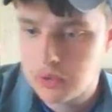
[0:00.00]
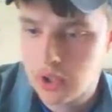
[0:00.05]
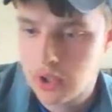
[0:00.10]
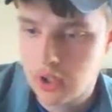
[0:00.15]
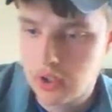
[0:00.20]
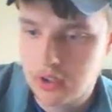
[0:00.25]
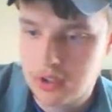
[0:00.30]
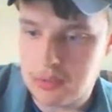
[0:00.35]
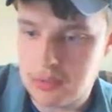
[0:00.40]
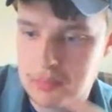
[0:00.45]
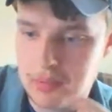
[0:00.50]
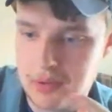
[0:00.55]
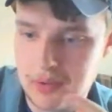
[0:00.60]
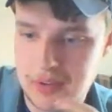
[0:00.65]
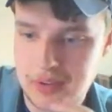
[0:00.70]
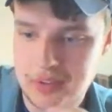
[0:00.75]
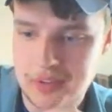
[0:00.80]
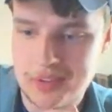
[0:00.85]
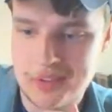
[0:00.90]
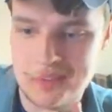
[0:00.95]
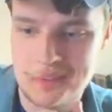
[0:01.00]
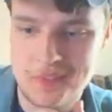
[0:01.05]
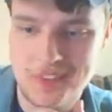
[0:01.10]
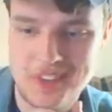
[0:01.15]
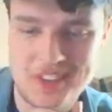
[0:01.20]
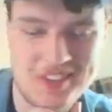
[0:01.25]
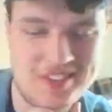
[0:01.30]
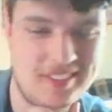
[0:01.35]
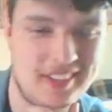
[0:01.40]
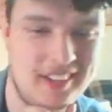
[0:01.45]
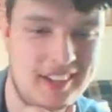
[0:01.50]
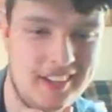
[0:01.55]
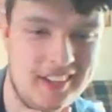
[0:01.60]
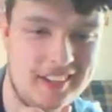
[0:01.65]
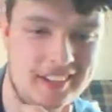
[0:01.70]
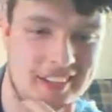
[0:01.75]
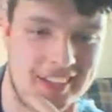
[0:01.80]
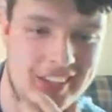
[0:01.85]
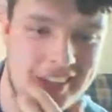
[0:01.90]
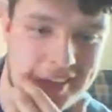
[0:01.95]
We were talking about it, and we
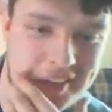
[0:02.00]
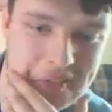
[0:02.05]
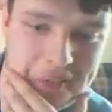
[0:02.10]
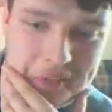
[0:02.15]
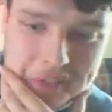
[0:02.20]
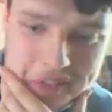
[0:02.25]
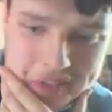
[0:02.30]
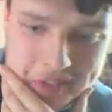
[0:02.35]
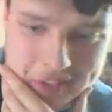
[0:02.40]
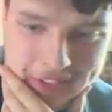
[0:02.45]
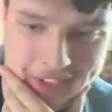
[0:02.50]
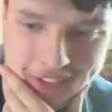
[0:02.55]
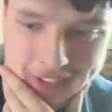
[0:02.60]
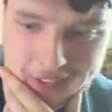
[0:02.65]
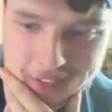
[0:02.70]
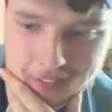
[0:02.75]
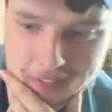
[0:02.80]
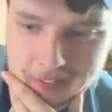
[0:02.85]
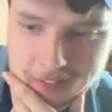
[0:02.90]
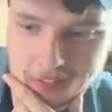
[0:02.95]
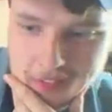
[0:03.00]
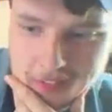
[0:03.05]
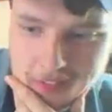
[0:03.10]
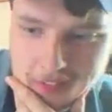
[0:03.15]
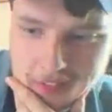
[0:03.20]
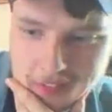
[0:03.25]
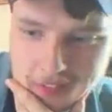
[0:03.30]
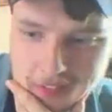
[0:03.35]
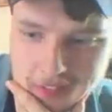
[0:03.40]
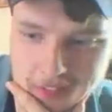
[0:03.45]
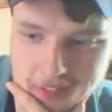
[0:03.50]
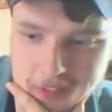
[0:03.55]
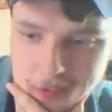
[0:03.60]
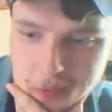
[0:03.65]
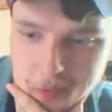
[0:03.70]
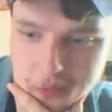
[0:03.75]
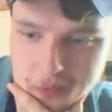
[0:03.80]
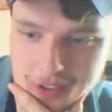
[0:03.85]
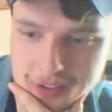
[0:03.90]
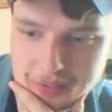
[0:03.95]
decided that he was the old
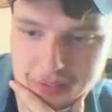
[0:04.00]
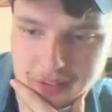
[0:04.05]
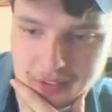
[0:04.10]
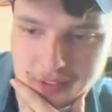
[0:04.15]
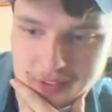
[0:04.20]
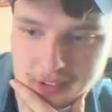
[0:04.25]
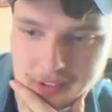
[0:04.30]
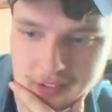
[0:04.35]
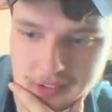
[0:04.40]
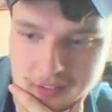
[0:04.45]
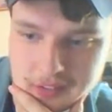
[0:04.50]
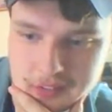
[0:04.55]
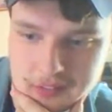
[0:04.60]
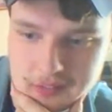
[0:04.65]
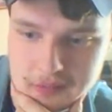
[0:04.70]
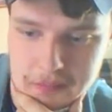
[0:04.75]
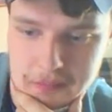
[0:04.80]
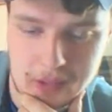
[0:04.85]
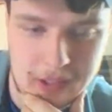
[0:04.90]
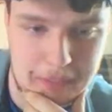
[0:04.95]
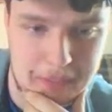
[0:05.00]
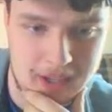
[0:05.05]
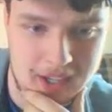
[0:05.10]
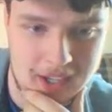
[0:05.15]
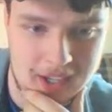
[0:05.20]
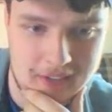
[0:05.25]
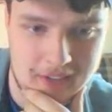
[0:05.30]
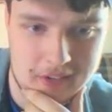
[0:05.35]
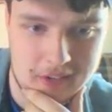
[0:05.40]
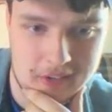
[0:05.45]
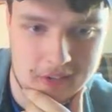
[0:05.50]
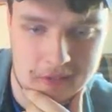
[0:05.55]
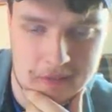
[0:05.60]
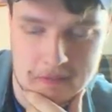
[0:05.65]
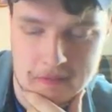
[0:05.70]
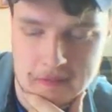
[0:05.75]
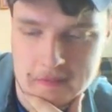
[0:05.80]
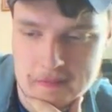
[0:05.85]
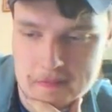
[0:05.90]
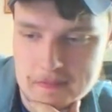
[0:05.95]
guffer in the pink pants,
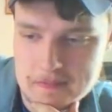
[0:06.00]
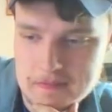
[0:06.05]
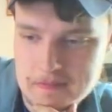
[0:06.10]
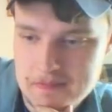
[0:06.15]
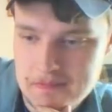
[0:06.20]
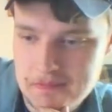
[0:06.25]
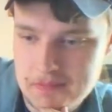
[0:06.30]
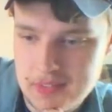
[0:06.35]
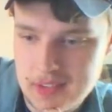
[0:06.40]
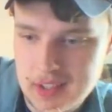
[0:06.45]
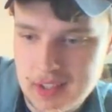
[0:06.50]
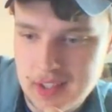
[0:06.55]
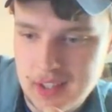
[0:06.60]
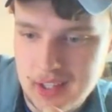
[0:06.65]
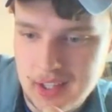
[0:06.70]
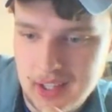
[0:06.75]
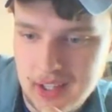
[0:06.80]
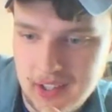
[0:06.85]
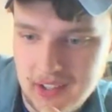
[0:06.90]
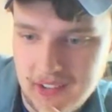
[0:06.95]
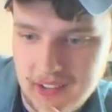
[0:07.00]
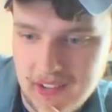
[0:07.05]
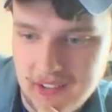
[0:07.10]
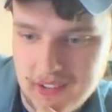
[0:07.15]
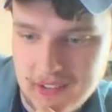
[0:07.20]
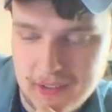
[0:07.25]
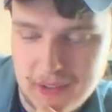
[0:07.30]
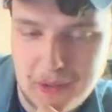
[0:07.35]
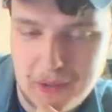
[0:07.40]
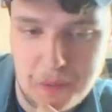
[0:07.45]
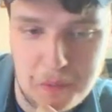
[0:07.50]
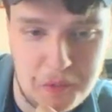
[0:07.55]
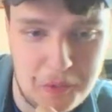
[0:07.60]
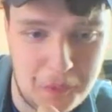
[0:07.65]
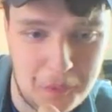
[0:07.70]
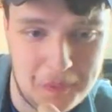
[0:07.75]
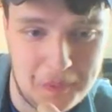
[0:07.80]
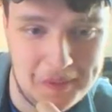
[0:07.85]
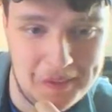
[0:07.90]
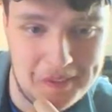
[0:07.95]
and I was the one in
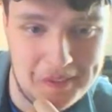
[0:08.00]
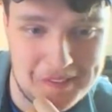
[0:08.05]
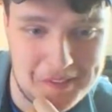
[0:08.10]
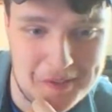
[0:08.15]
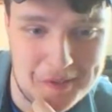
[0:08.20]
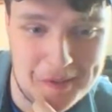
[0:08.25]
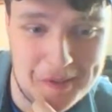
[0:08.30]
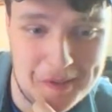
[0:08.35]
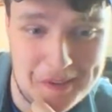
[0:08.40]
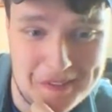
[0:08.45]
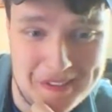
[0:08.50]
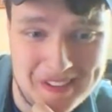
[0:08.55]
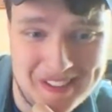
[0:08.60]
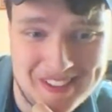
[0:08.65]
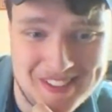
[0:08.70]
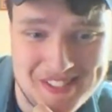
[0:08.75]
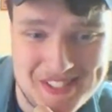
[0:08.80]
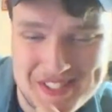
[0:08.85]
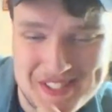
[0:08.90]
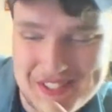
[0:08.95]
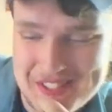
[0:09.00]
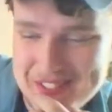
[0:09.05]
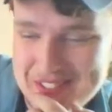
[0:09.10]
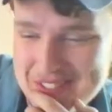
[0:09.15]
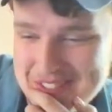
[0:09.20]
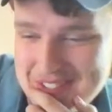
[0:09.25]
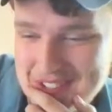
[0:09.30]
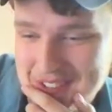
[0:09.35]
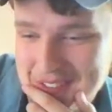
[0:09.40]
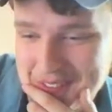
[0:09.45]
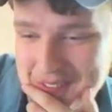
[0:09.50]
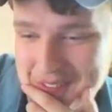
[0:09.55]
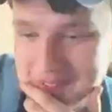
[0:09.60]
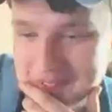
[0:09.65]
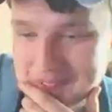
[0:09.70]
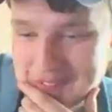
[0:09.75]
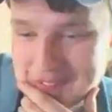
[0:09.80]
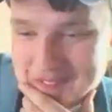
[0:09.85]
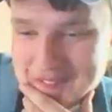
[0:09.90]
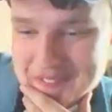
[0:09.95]
the sweater vest. So
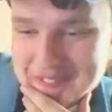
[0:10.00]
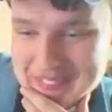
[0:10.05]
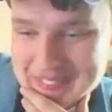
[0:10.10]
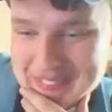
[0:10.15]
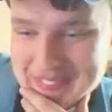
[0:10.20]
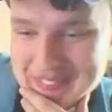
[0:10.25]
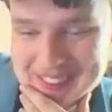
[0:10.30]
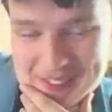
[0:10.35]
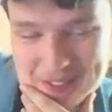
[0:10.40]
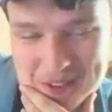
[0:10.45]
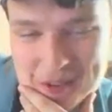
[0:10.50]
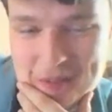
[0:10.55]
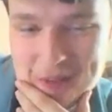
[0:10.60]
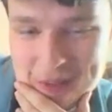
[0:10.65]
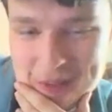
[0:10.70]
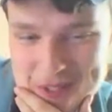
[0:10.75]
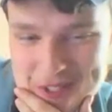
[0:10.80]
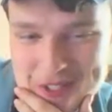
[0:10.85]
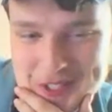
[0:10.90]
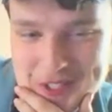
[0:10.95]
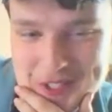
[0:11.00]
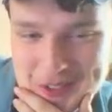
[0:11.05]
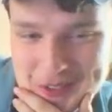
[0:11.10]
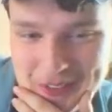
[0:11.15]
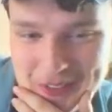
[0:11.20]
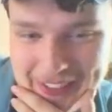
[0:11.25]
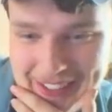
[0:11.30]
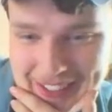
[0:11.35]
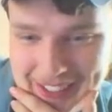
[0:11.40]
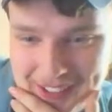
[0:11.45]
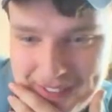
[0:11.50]
maybe we should do that.